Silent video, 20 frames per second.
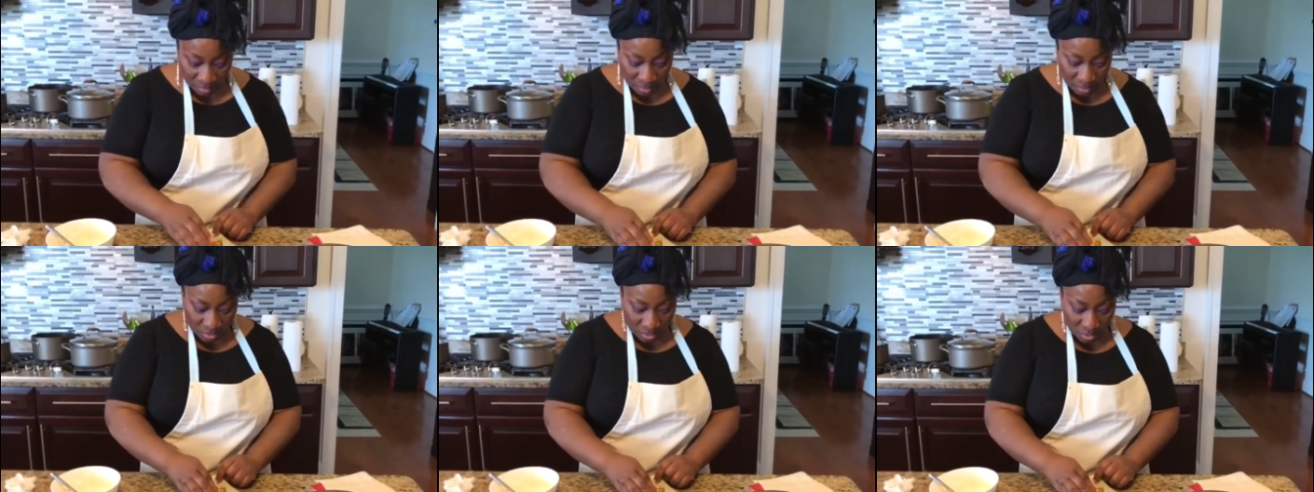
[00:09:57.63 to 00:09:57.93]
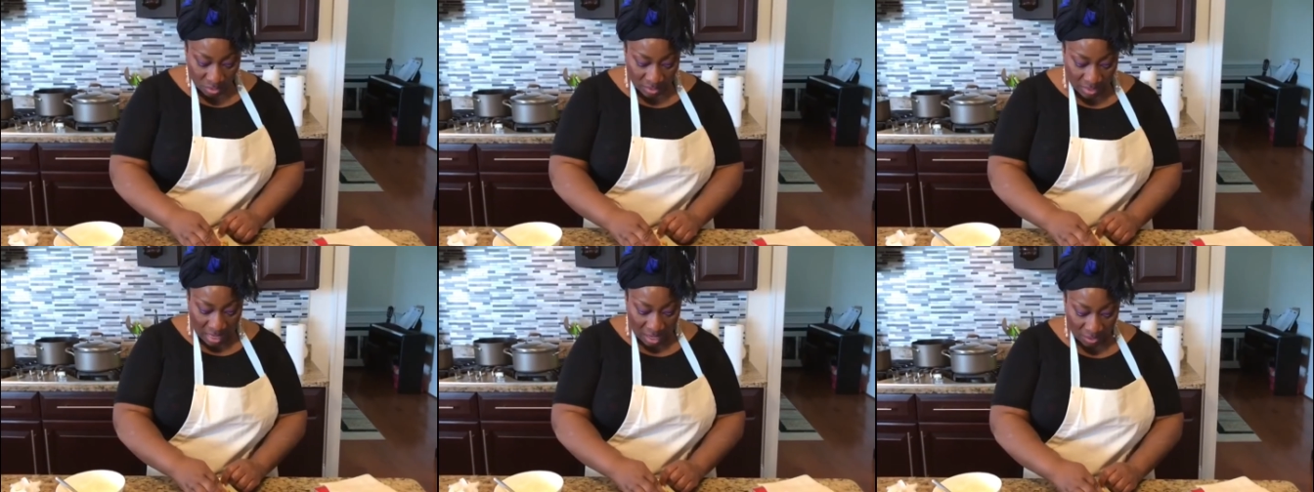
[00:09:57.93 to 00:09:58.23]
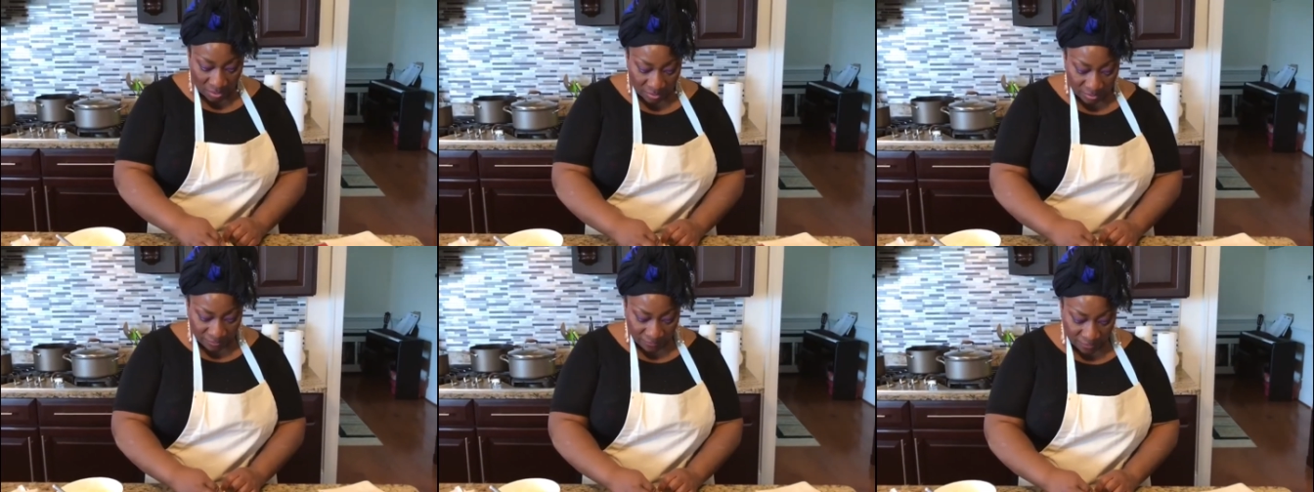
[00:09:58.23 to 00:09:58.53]
So
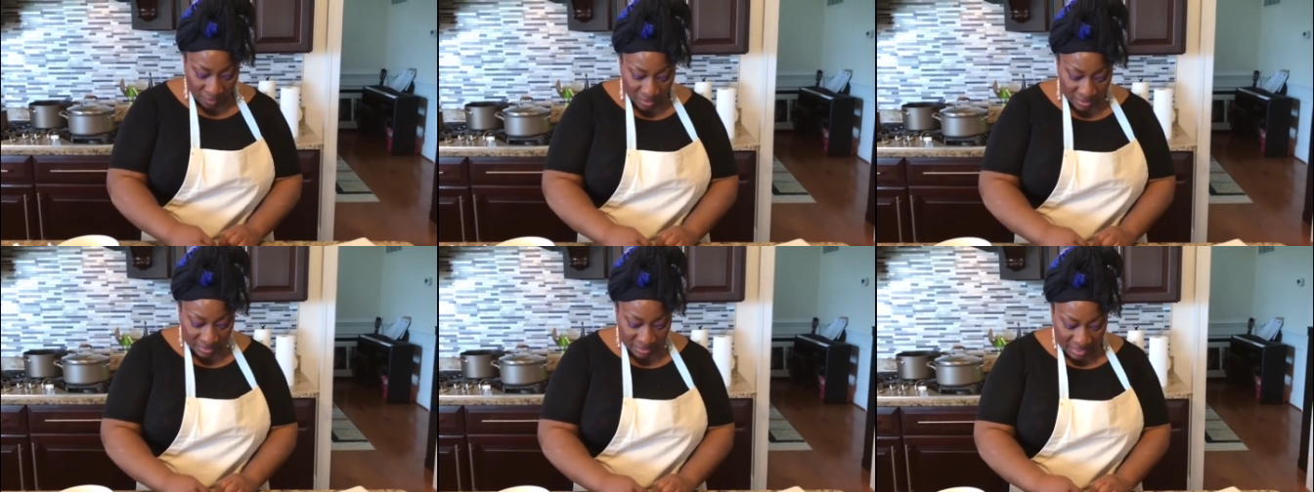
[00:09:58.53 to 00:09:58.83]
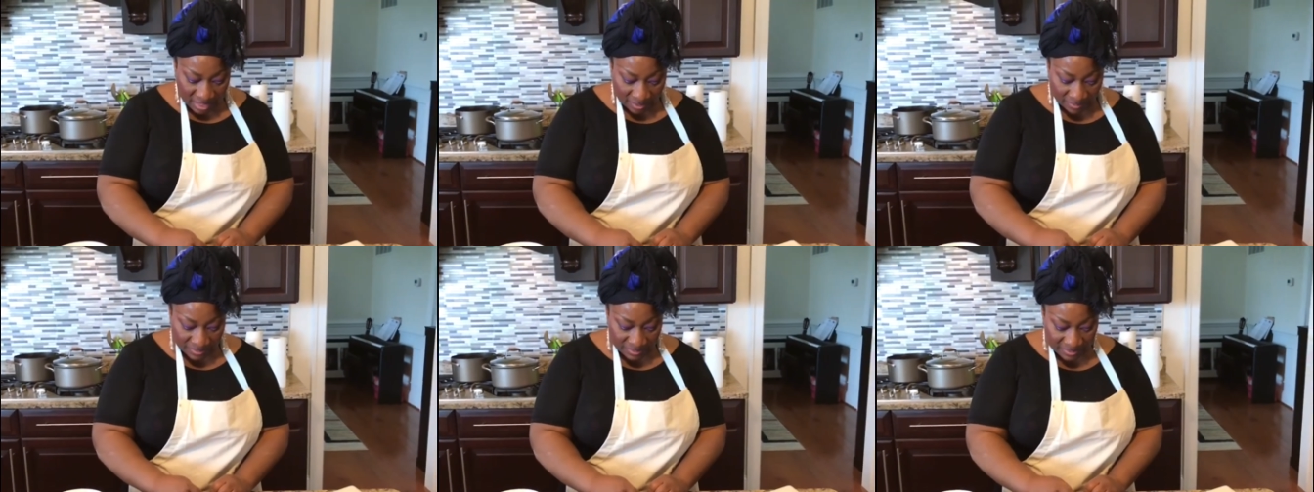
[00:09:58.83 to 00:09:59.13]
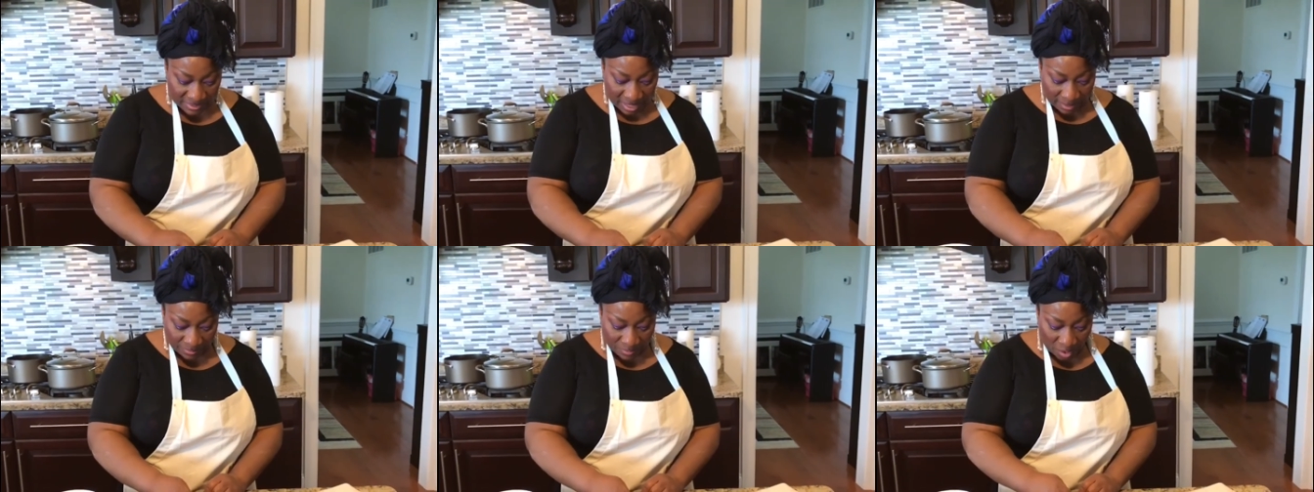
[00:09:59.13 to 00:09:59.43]
now, first
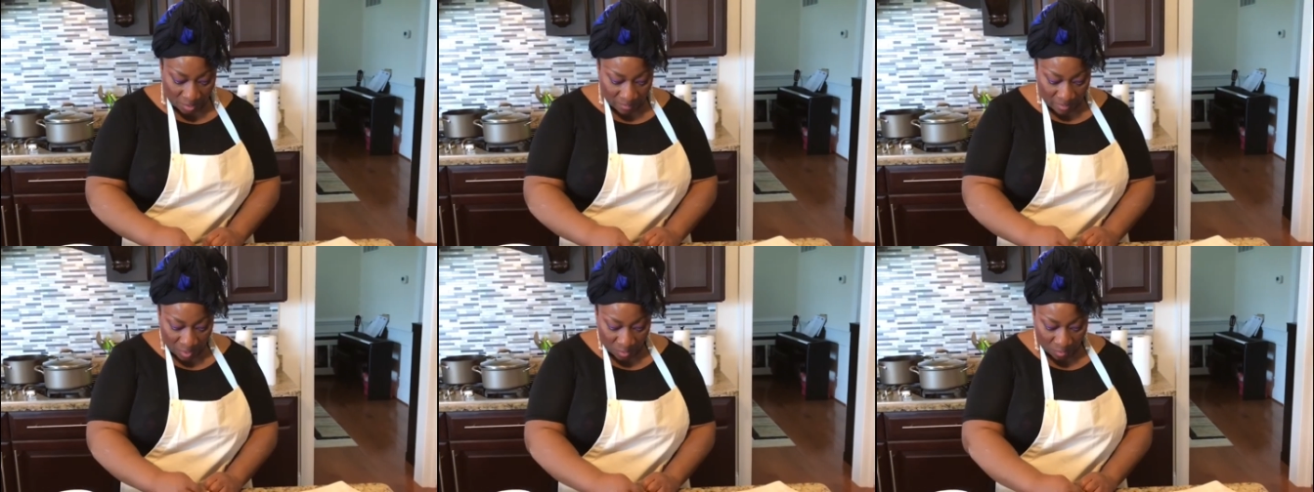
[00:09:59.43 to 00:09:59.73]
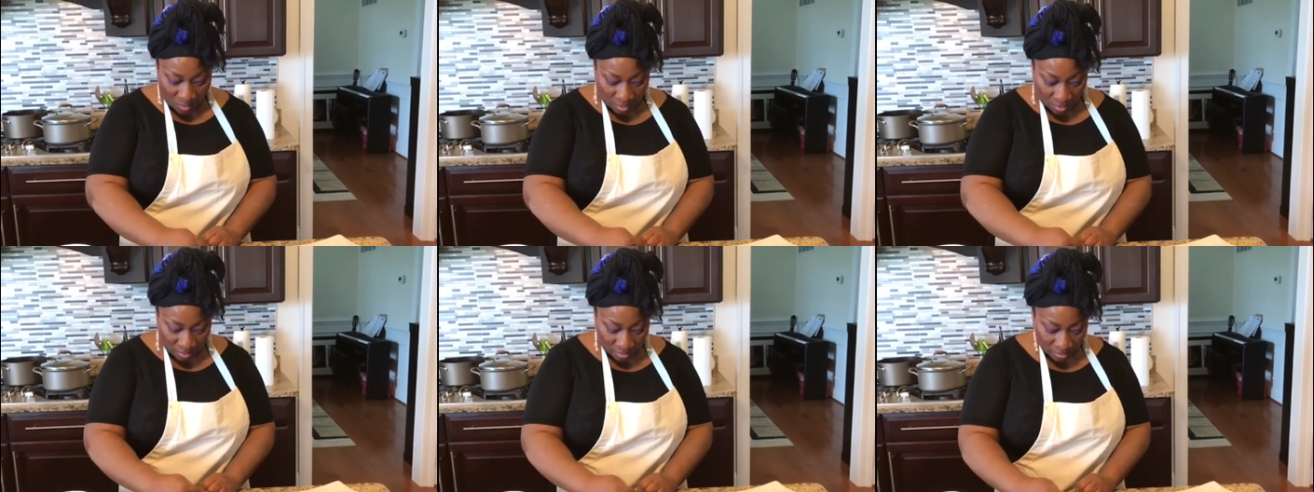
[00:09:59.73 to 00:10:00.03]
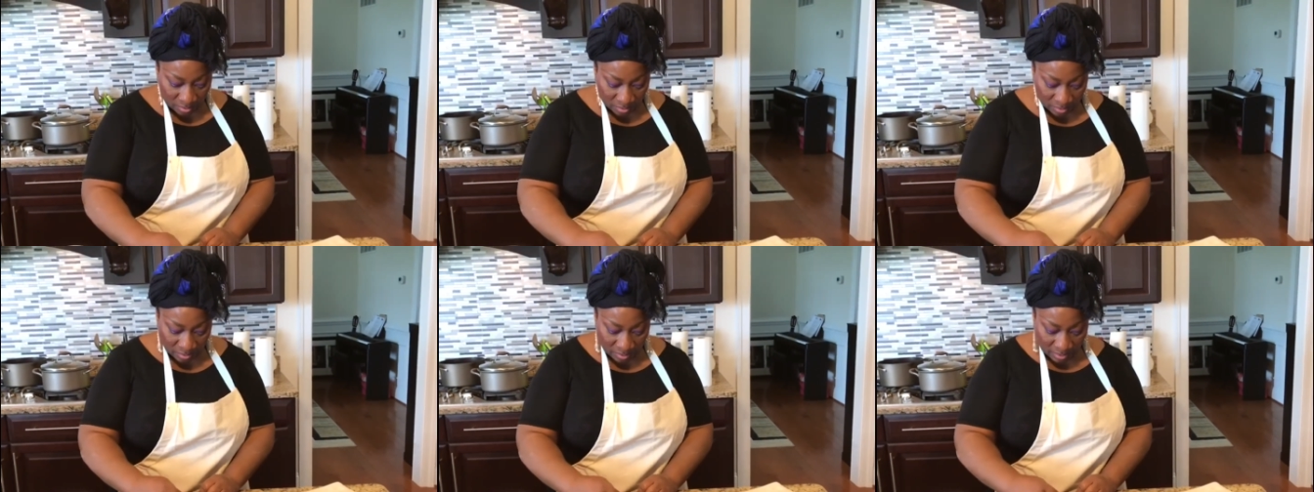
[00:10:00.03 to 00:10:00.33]
step number one.
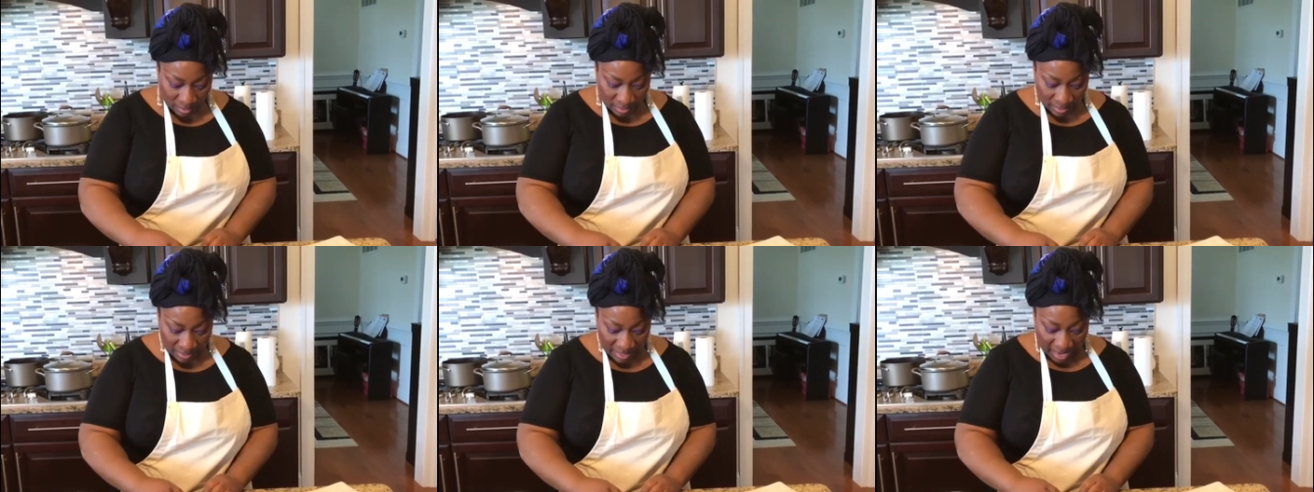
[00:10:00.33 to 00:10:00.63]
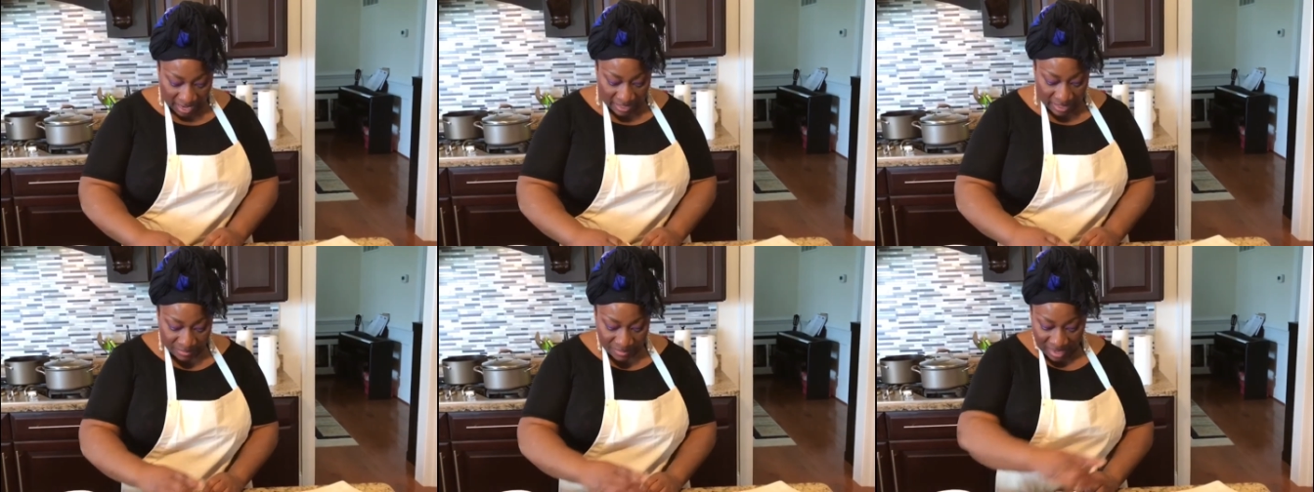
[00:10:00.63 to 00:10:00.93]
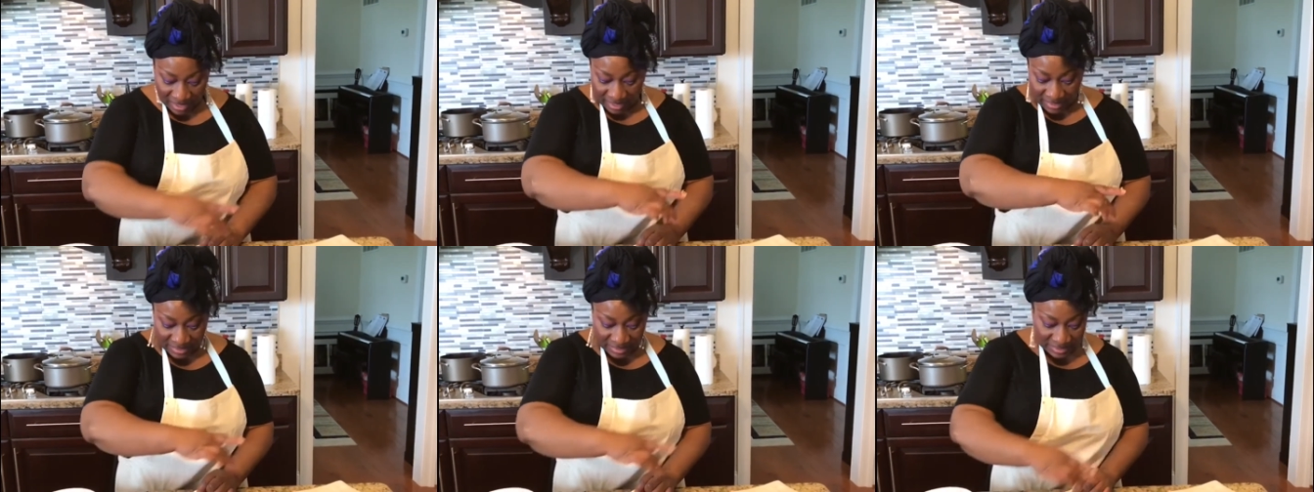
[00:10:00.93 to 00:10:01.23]
line it,
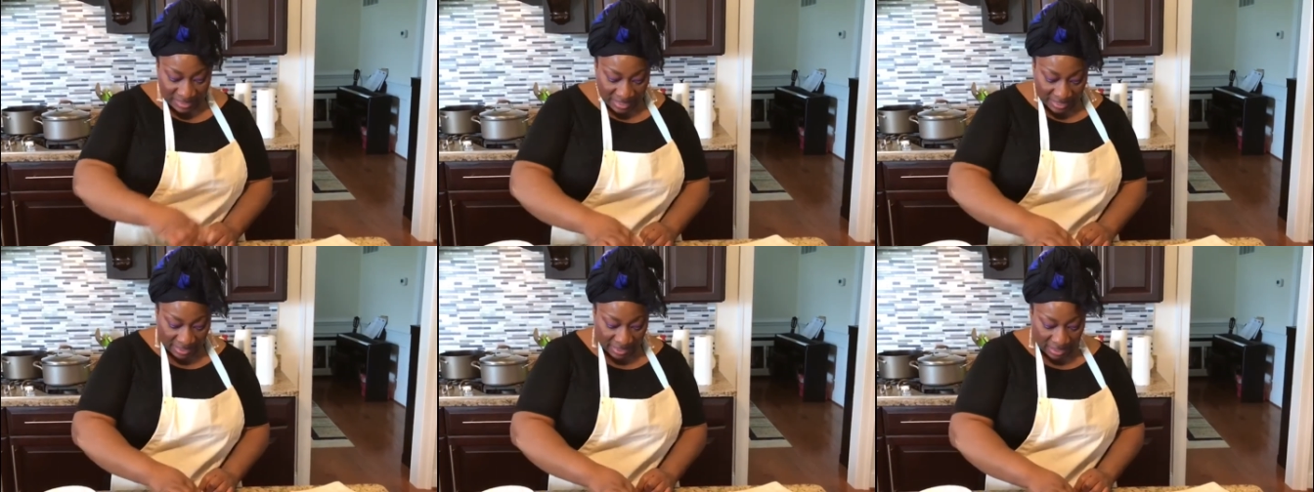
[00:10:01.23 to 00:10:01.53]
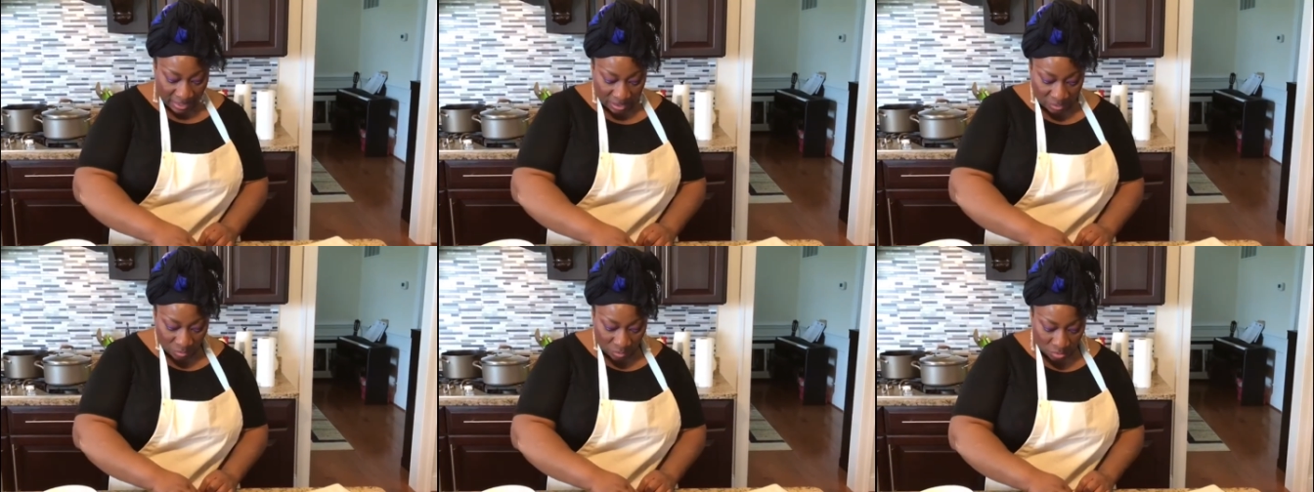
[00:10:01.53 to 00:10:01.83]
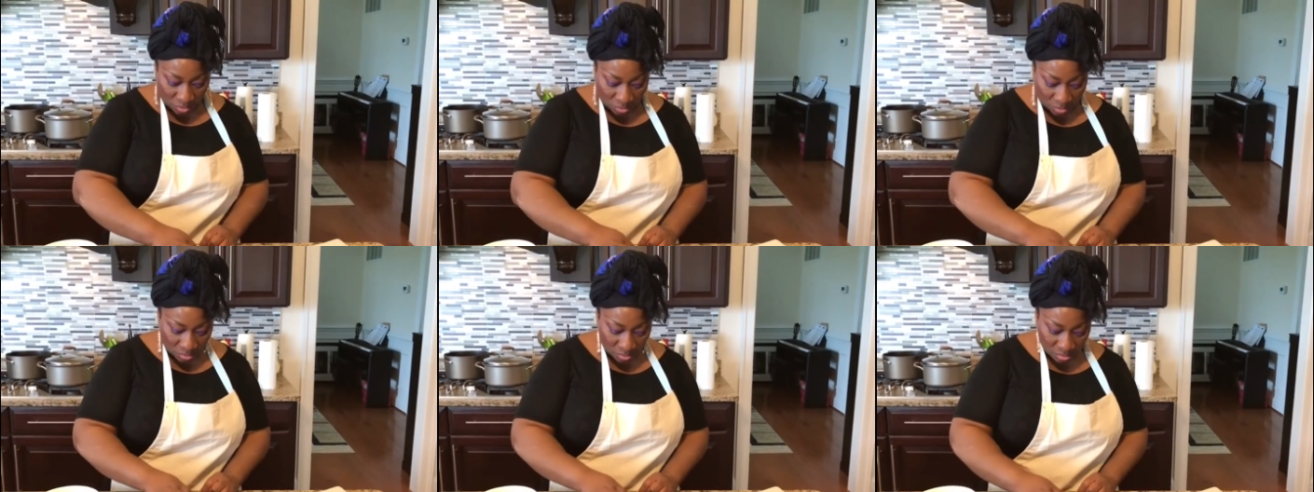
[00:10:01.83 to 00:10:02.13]
make it in a
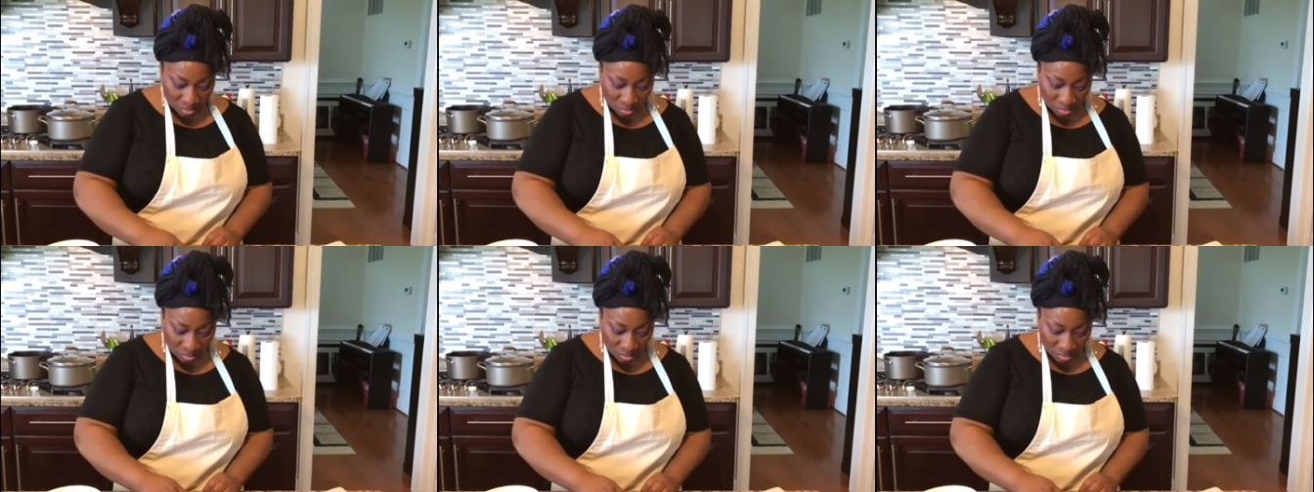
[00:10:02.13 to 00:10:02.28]
roll.